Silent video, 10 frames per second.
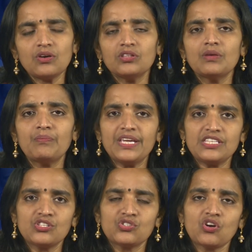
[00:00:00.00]
on the
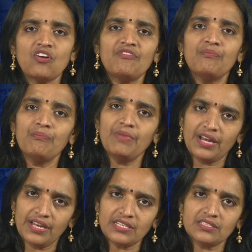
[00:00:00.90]
basis of
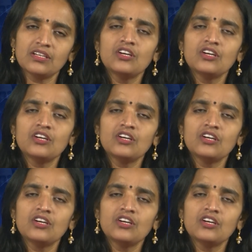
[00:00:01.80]
merit,